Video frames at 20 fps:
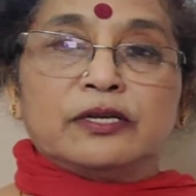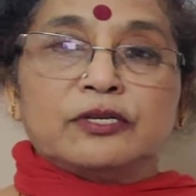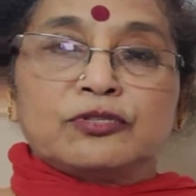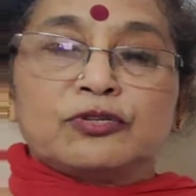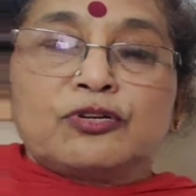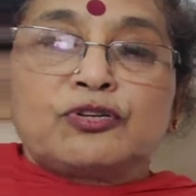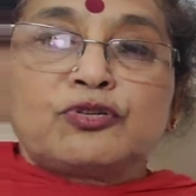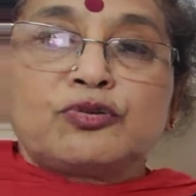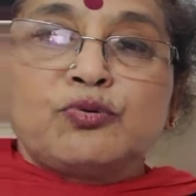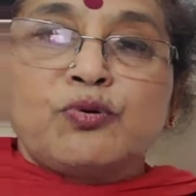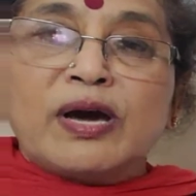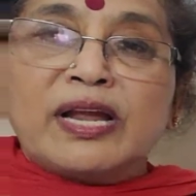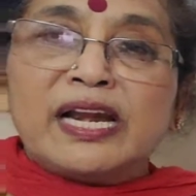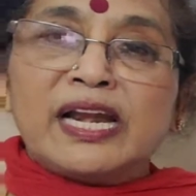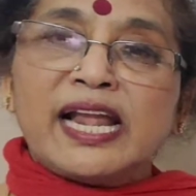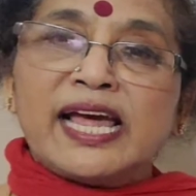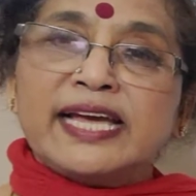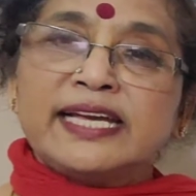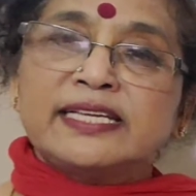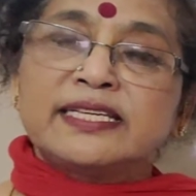So two
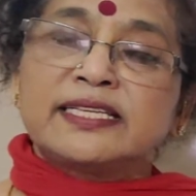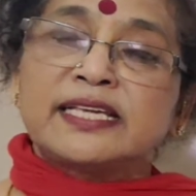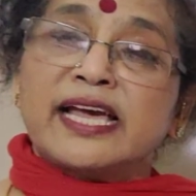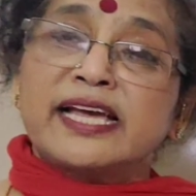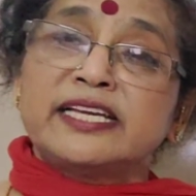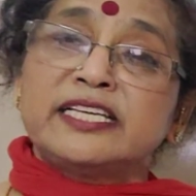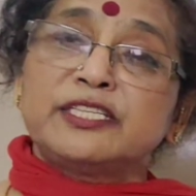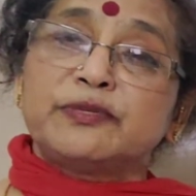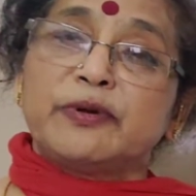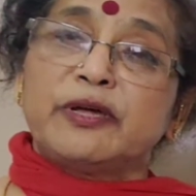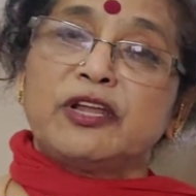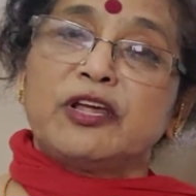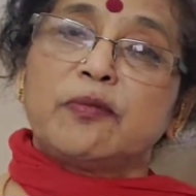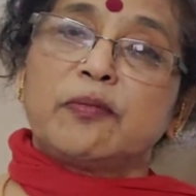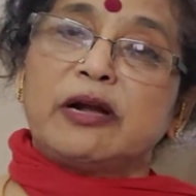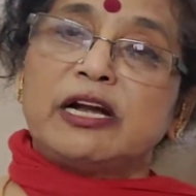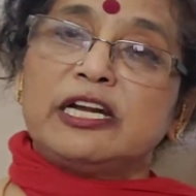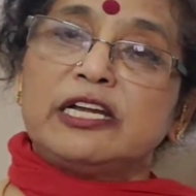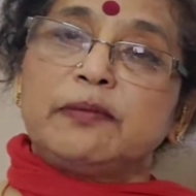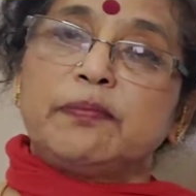unlike signs when you're
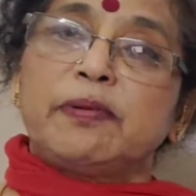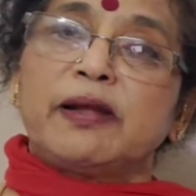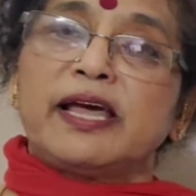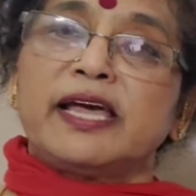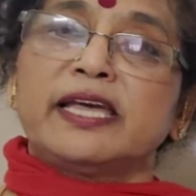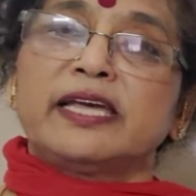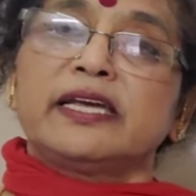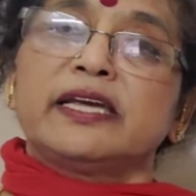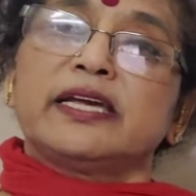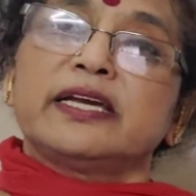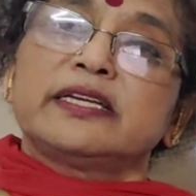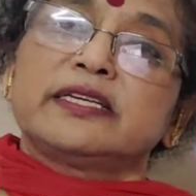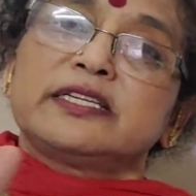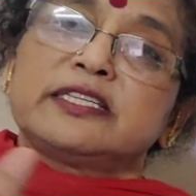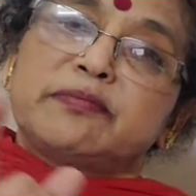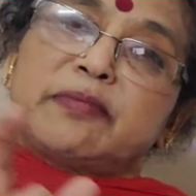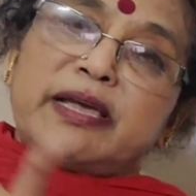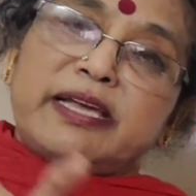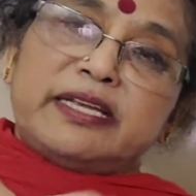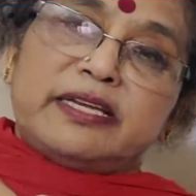multiplying, it
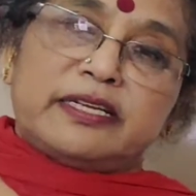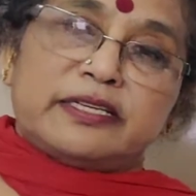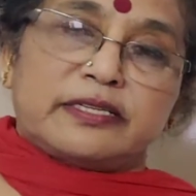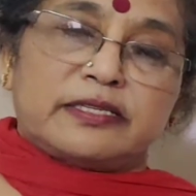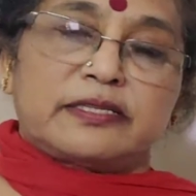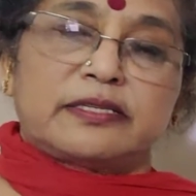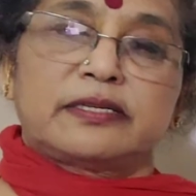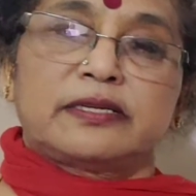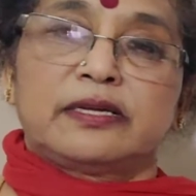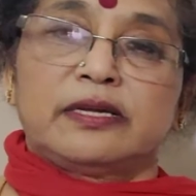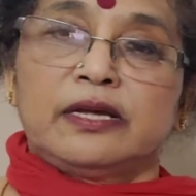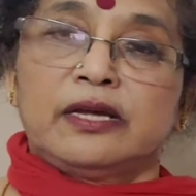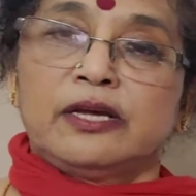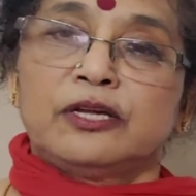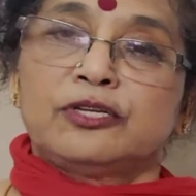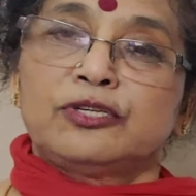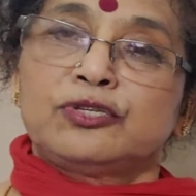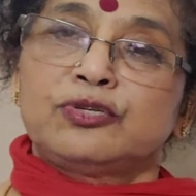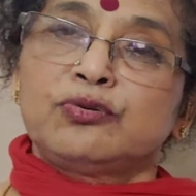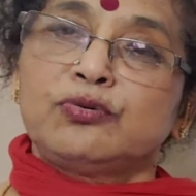is minus.
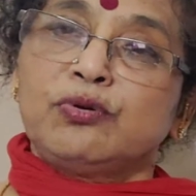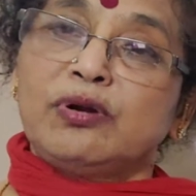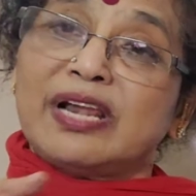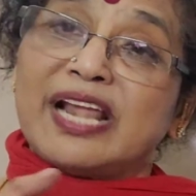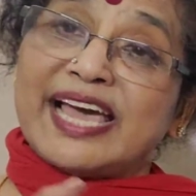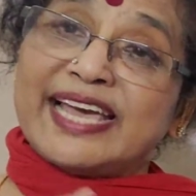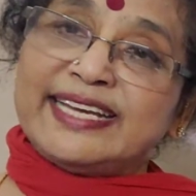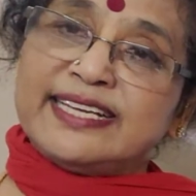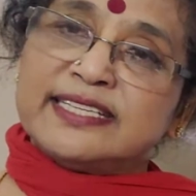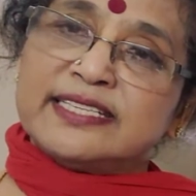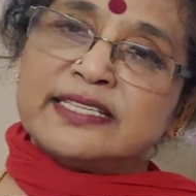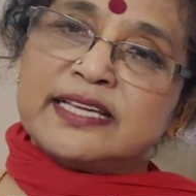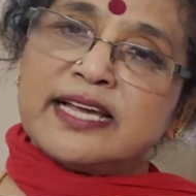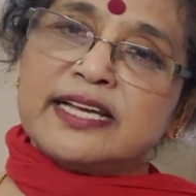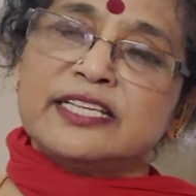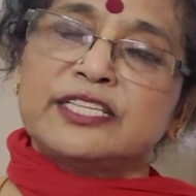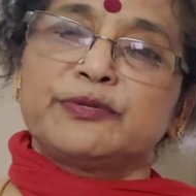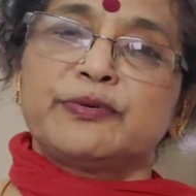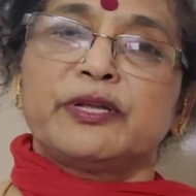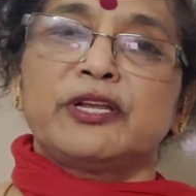Two like
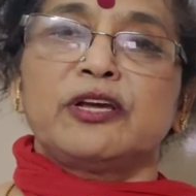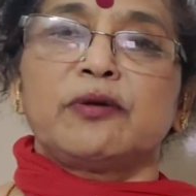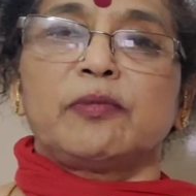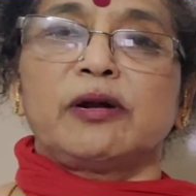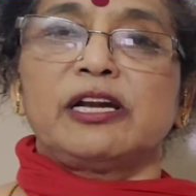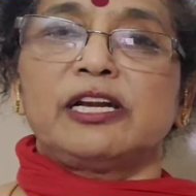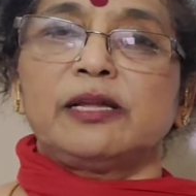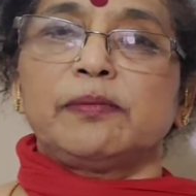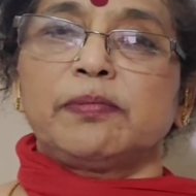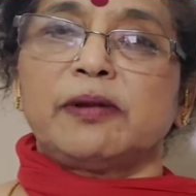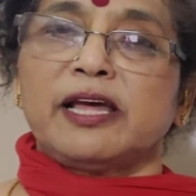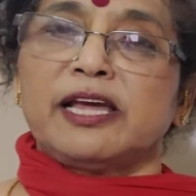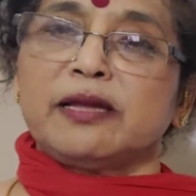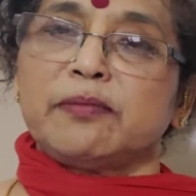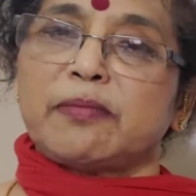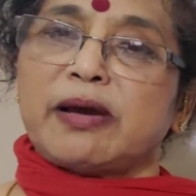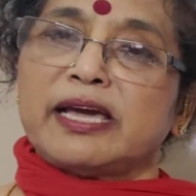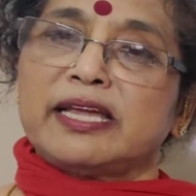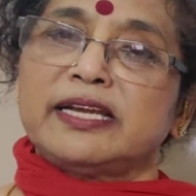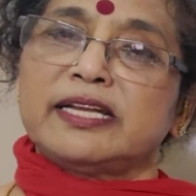signs when you're
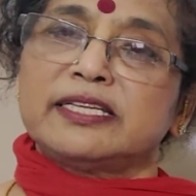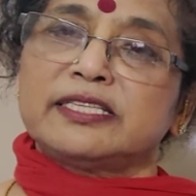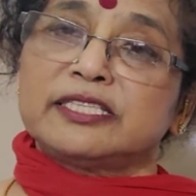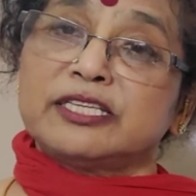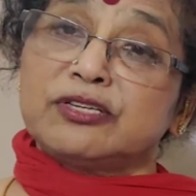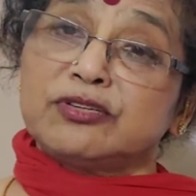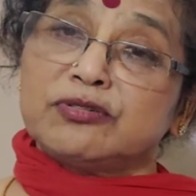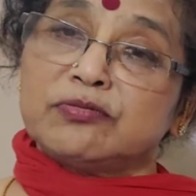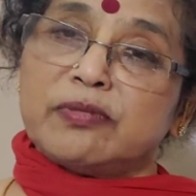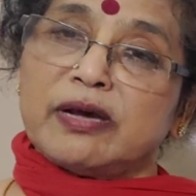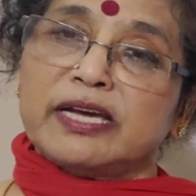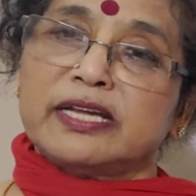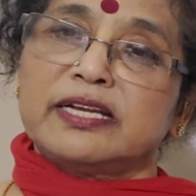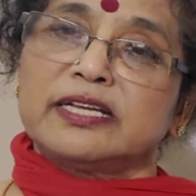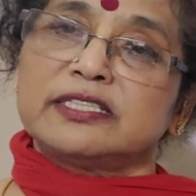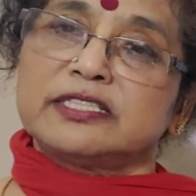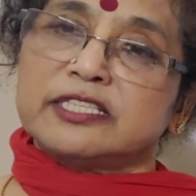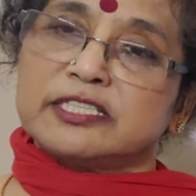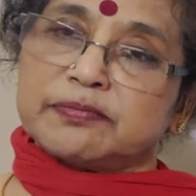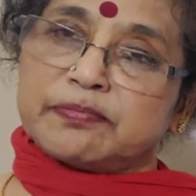multiplying, minus into
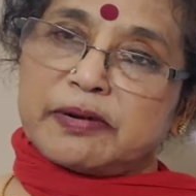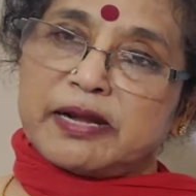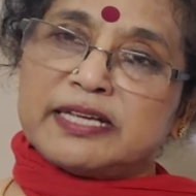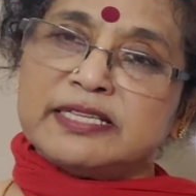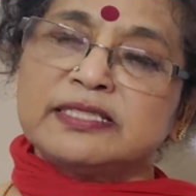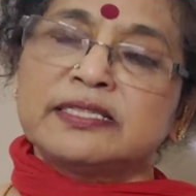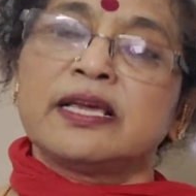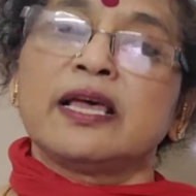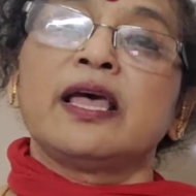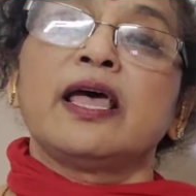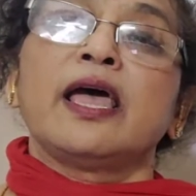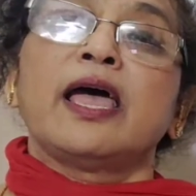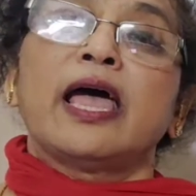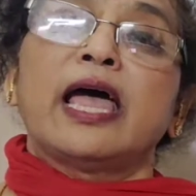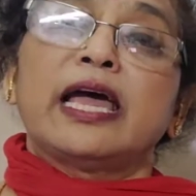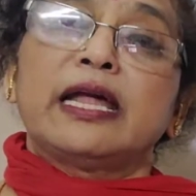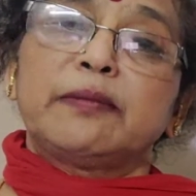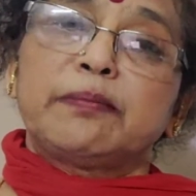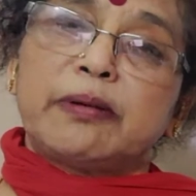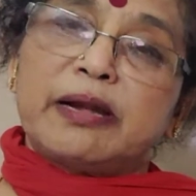minus is plus
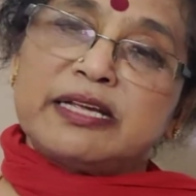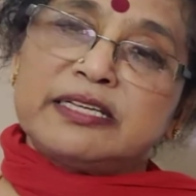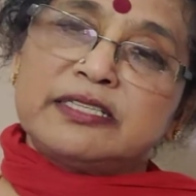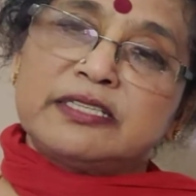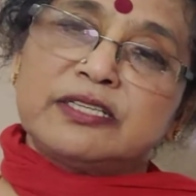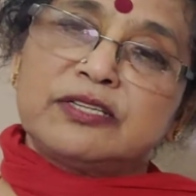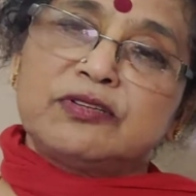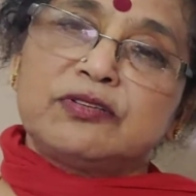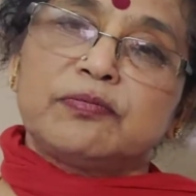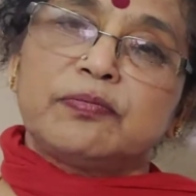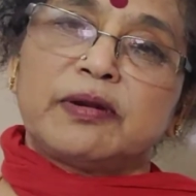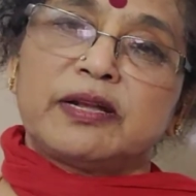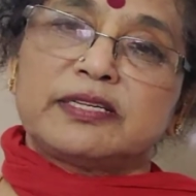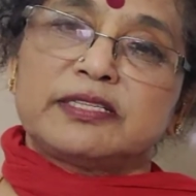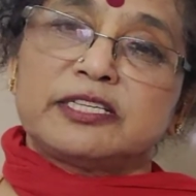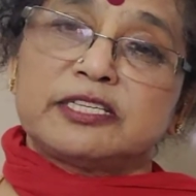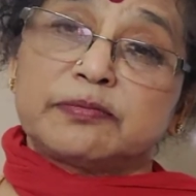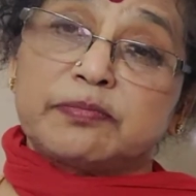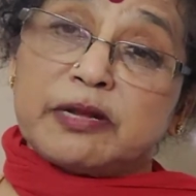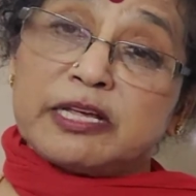and plus into
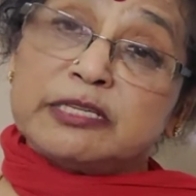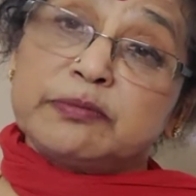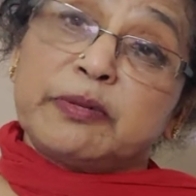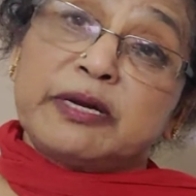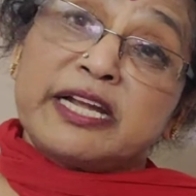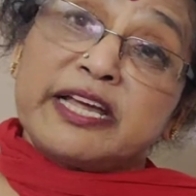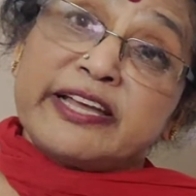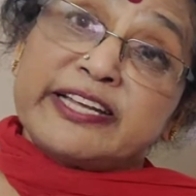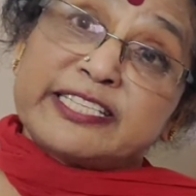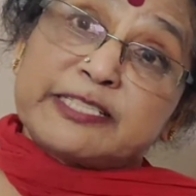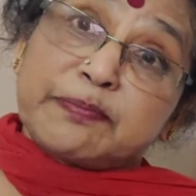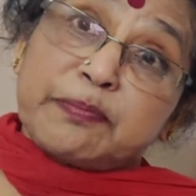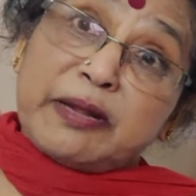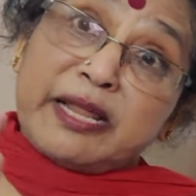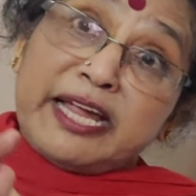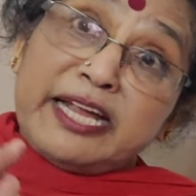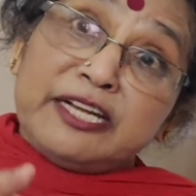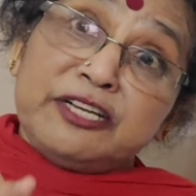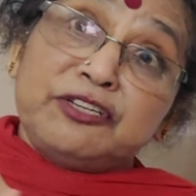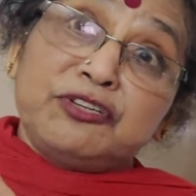plus is plus. But I
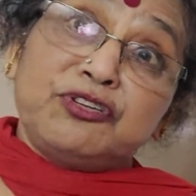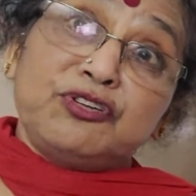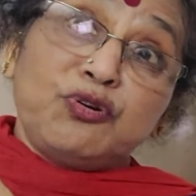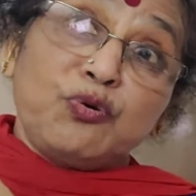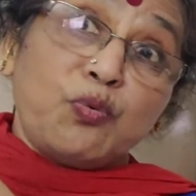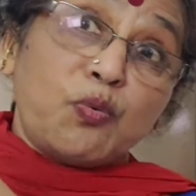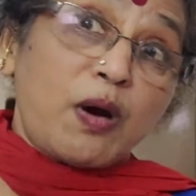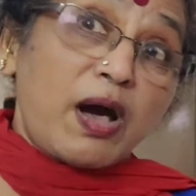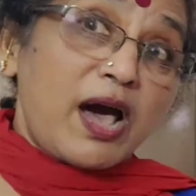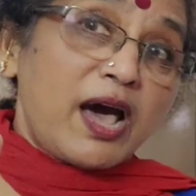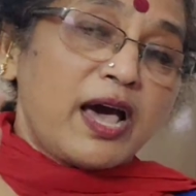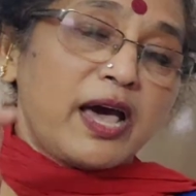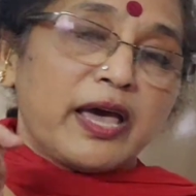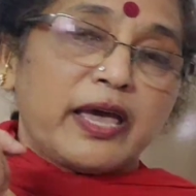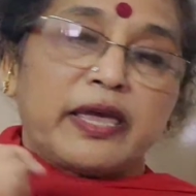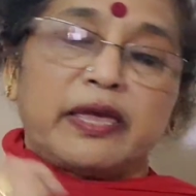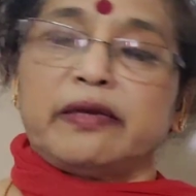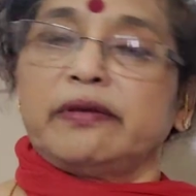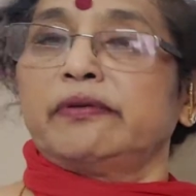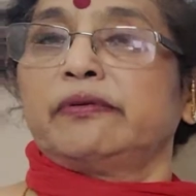explained to you
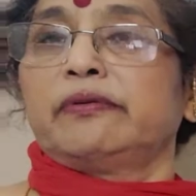why.